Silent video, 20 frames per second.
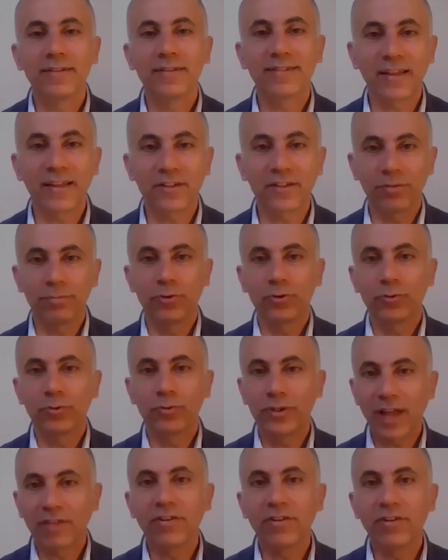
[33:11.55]
distinction
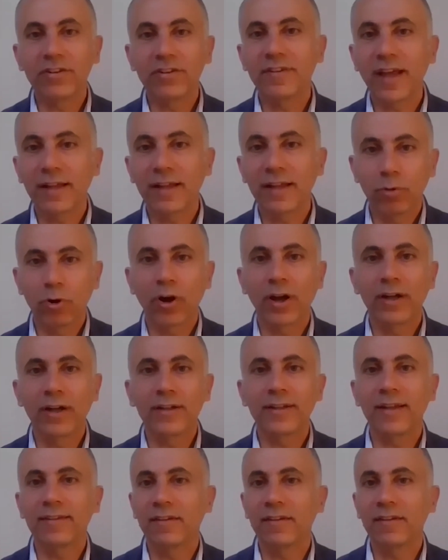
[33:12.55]
between diversity and
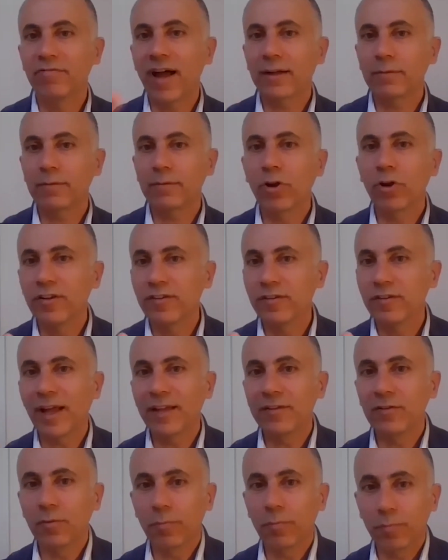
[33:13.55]
plurality as a fact, pluralism
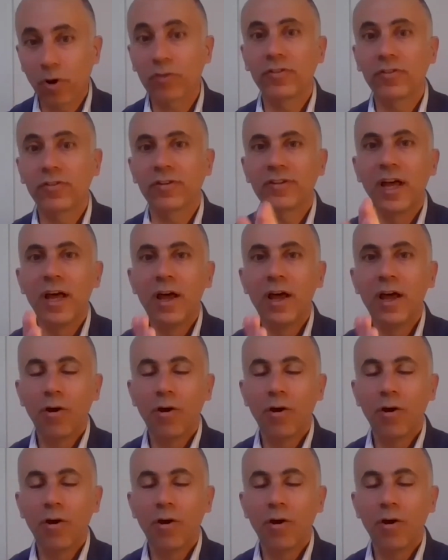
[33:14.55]
as a process